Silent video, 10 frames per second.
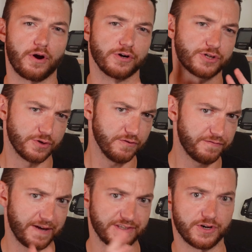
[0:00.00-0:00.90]
there are two
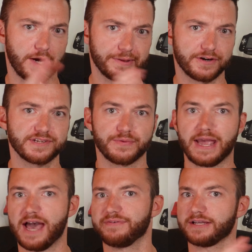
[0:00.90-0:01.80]
fancier emulators that we
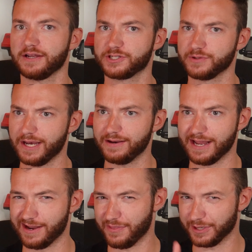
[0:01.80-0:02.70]
haven't gotten to yet,
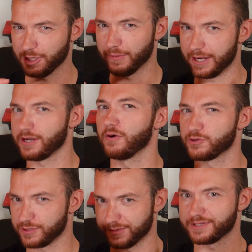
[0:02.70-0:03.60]
and I think you might know
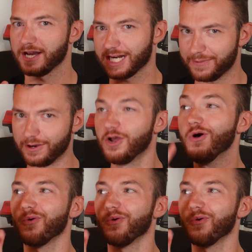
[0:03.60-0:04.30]
which ones I'm talking about.